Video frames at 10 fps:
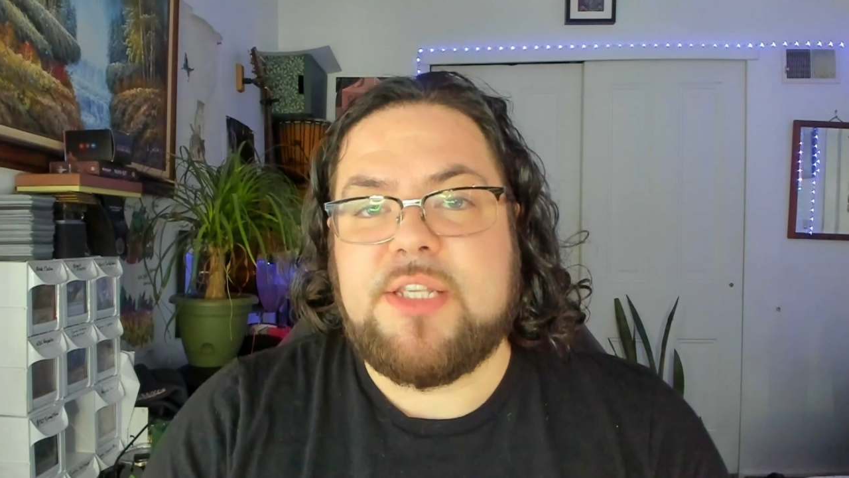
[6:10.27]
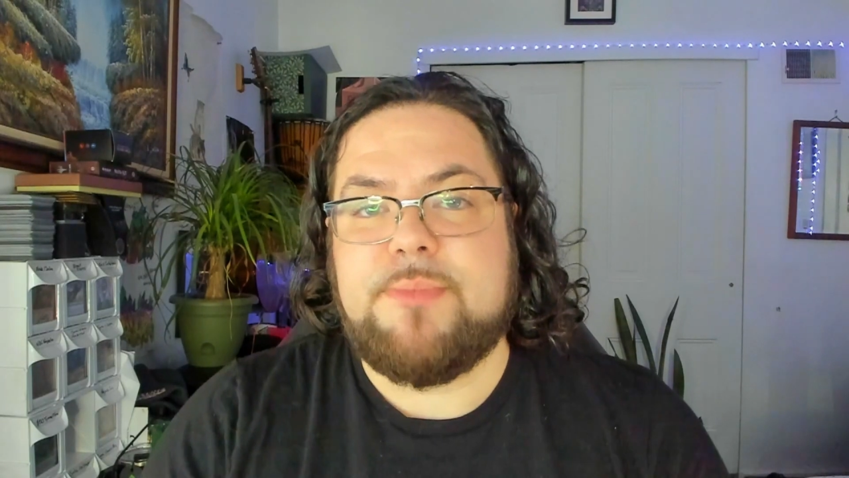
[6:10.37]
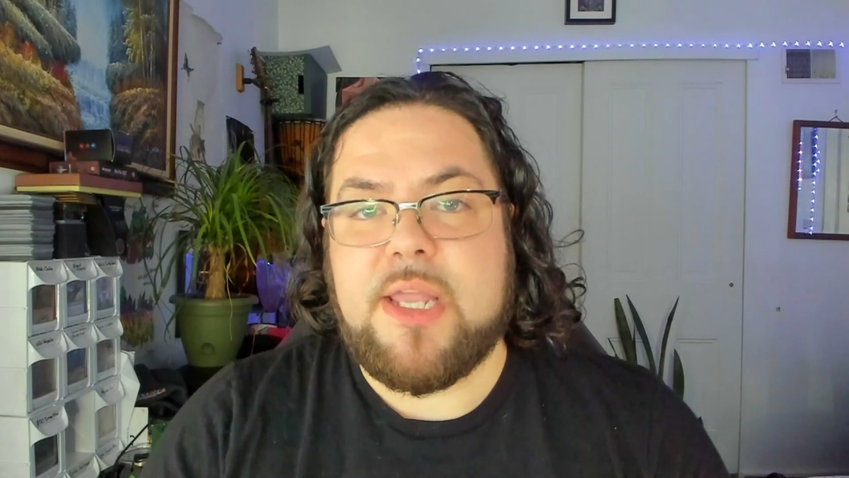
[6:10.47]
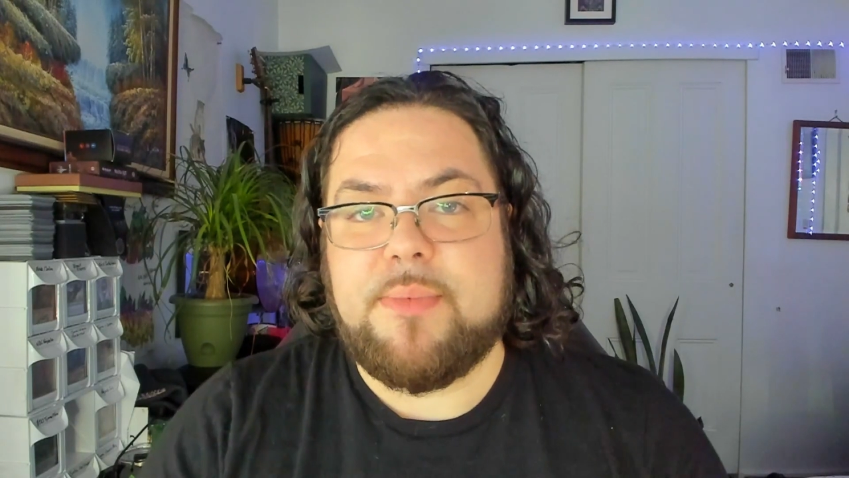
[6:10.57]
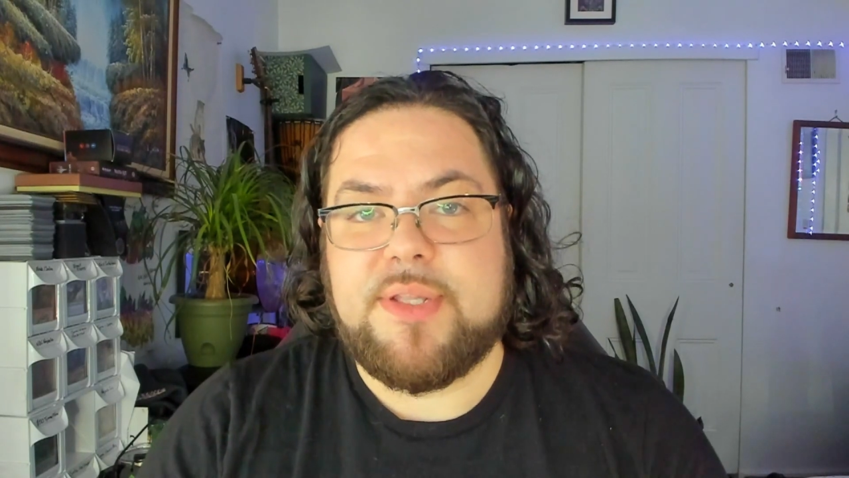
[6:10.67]
to
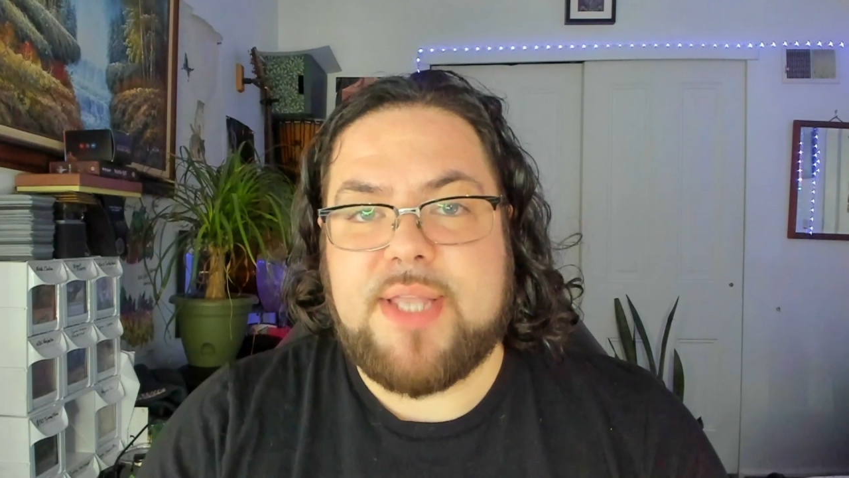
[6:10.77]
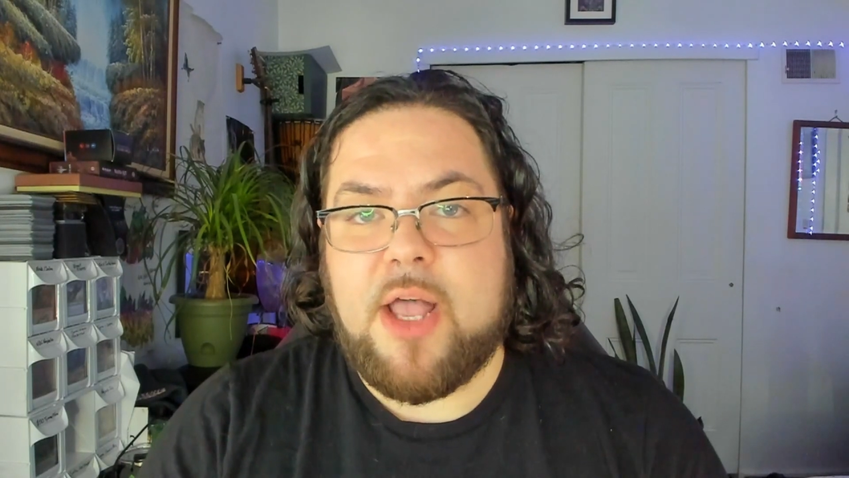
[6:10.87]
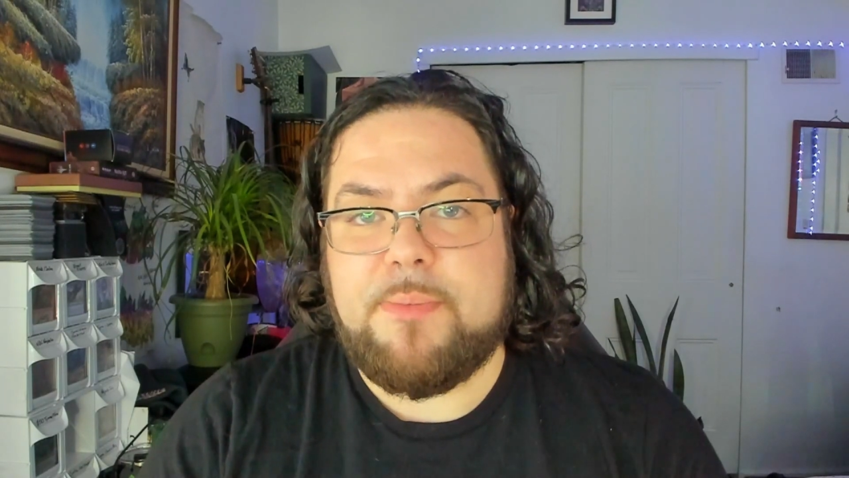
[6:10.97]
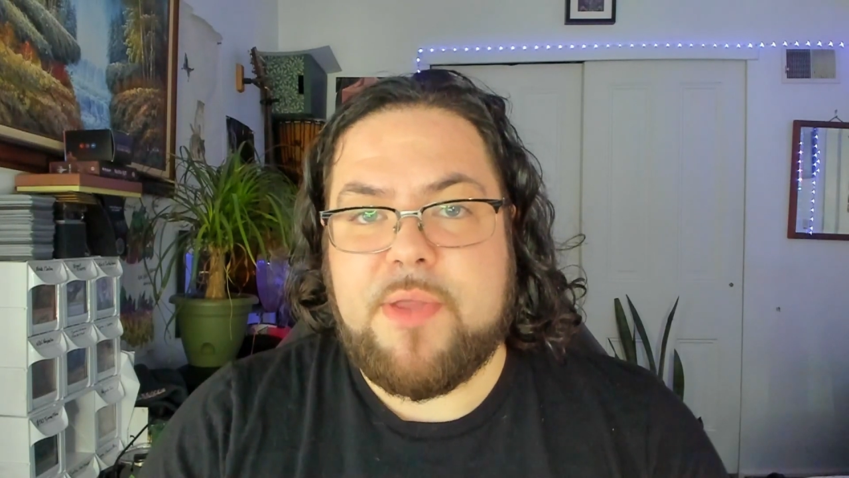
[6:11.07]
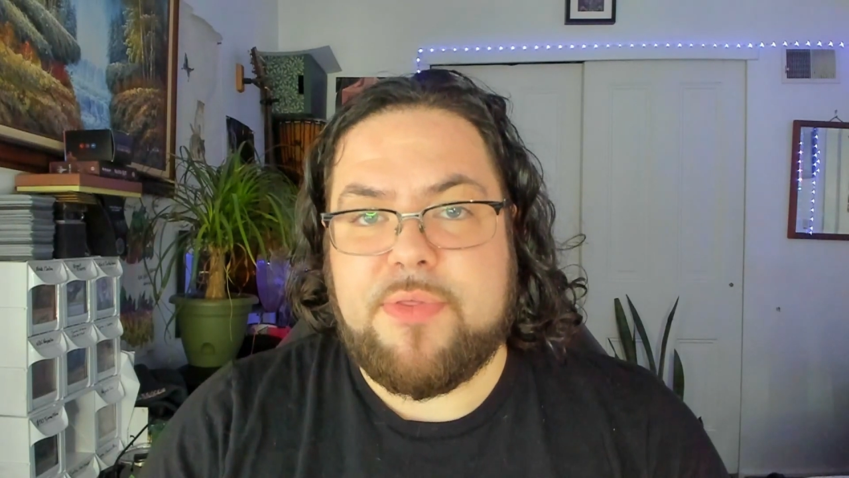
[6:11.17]
be able to
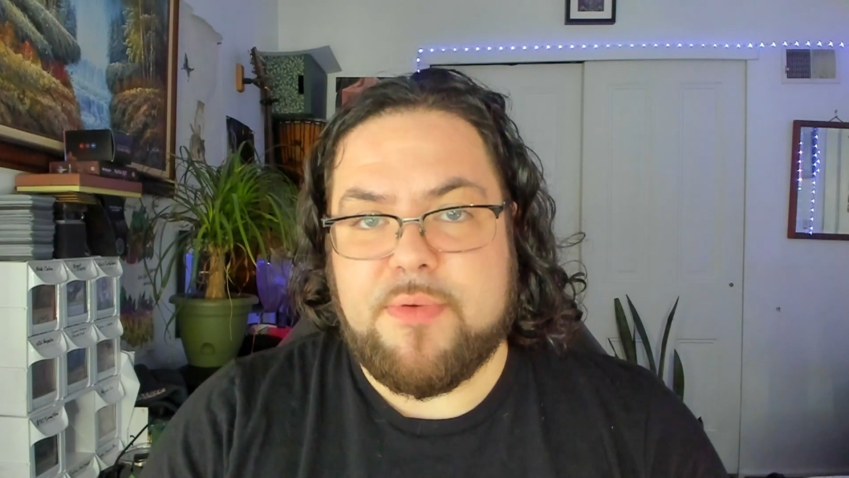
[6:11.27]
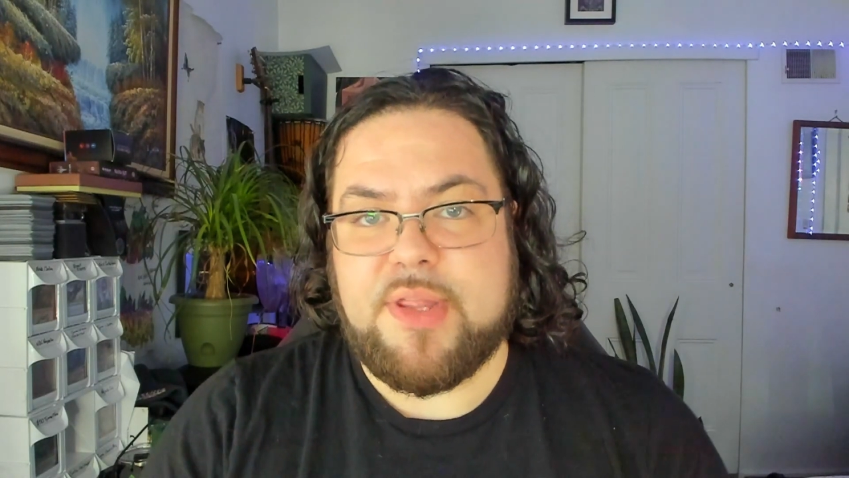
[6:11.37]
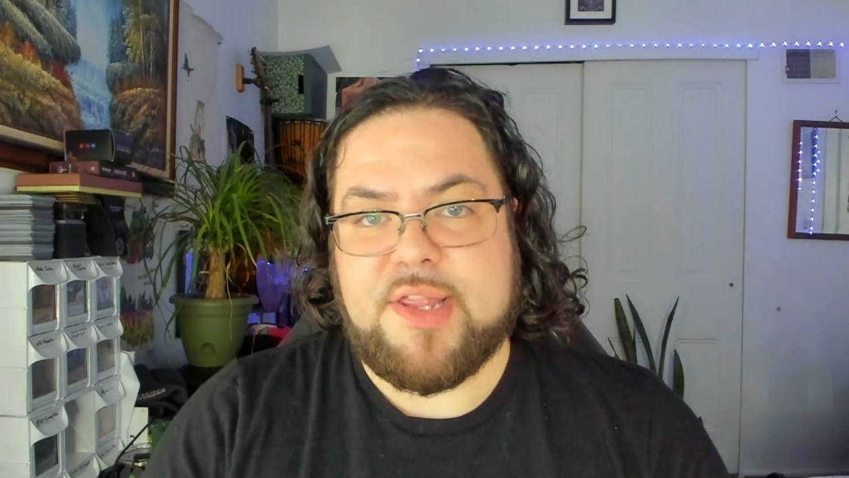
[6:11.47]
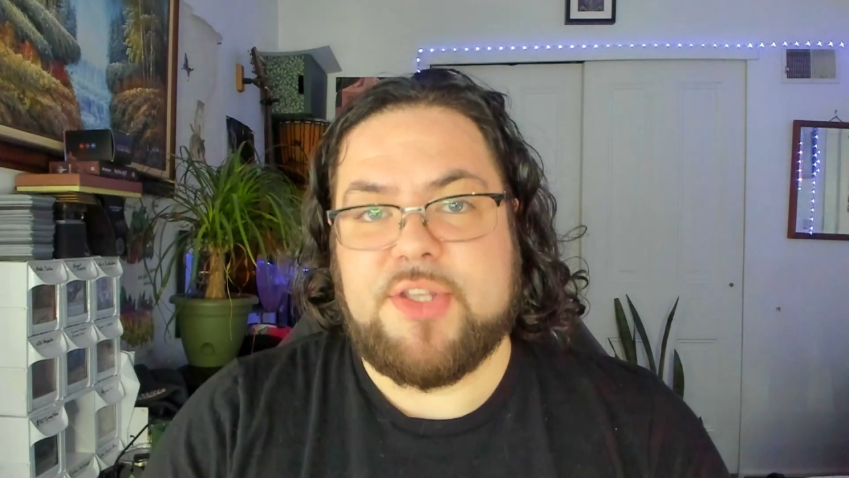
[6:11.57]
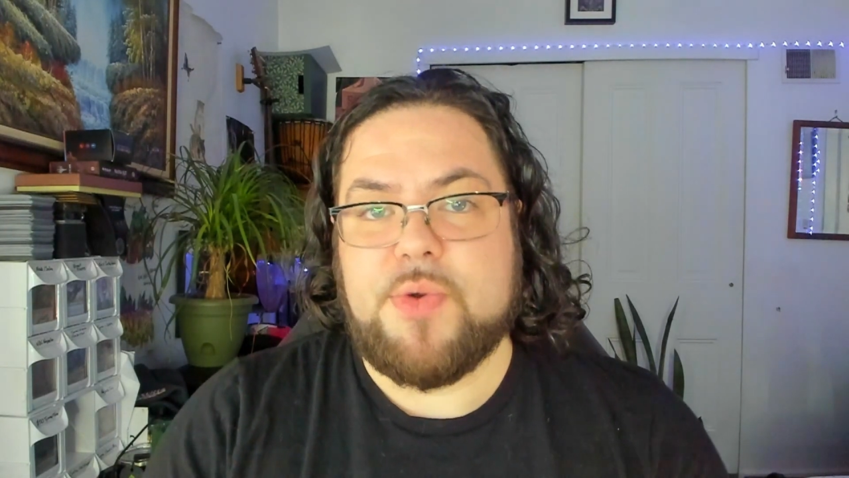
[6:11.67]
help you through
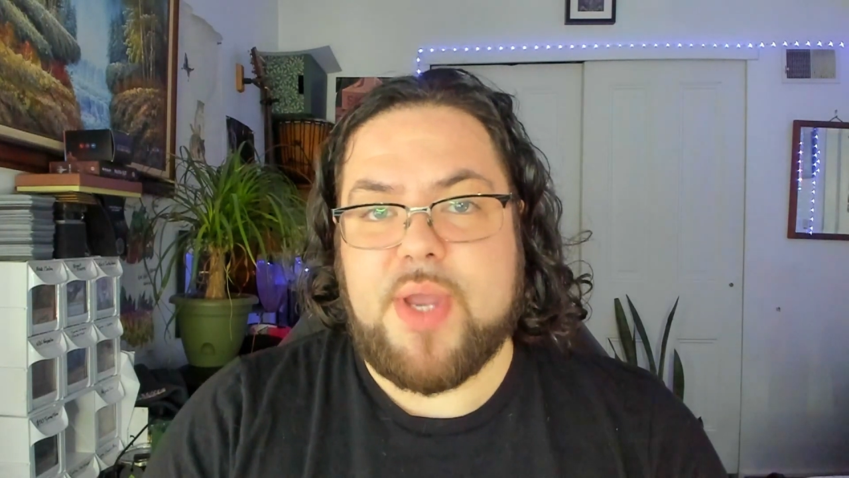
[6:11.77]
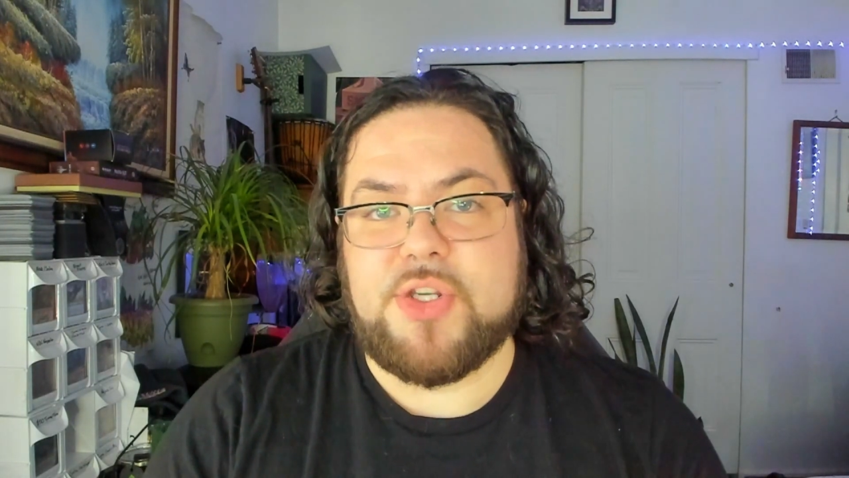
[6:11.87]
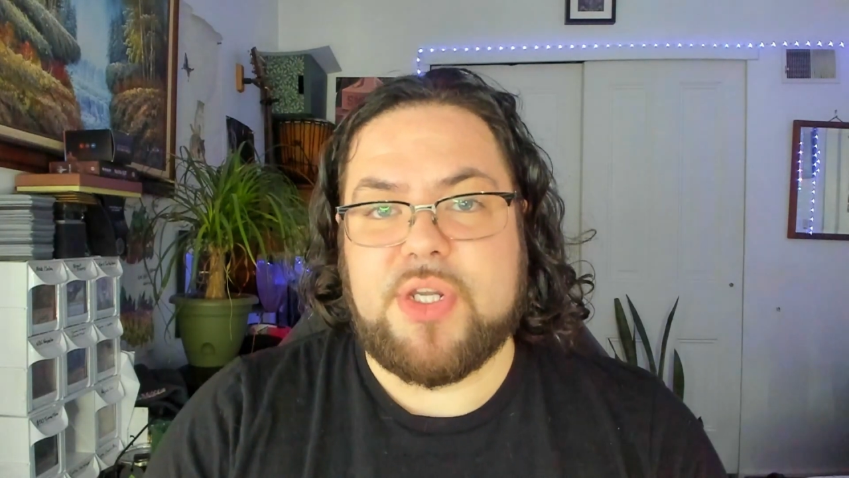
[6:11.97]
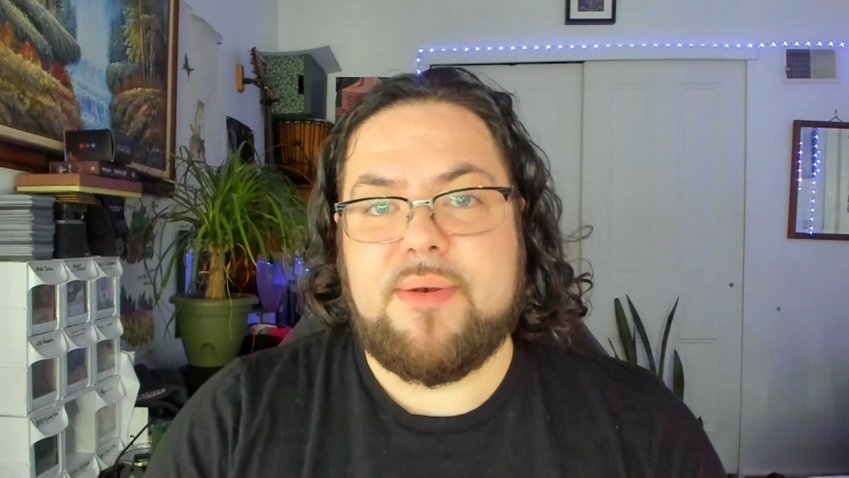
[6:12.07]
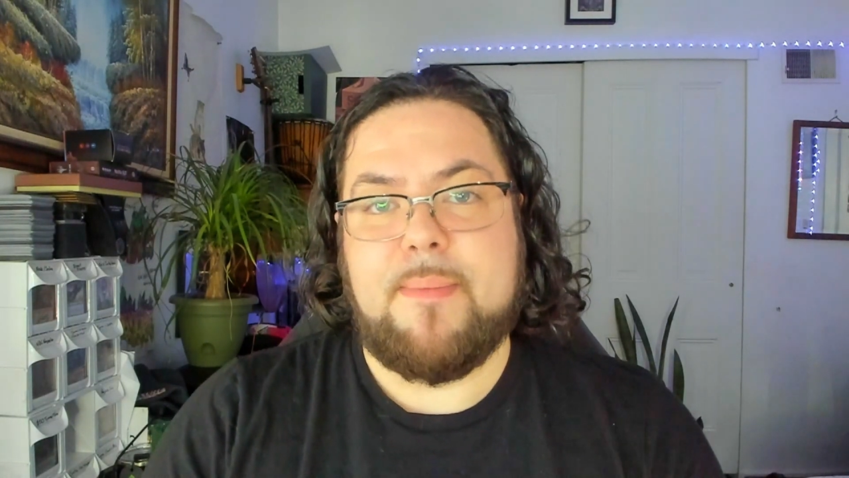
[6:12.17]
the
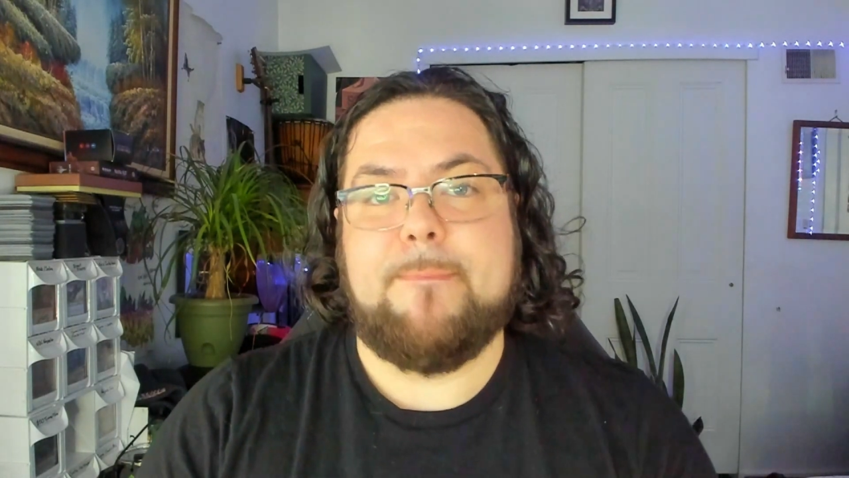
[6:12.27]
situation.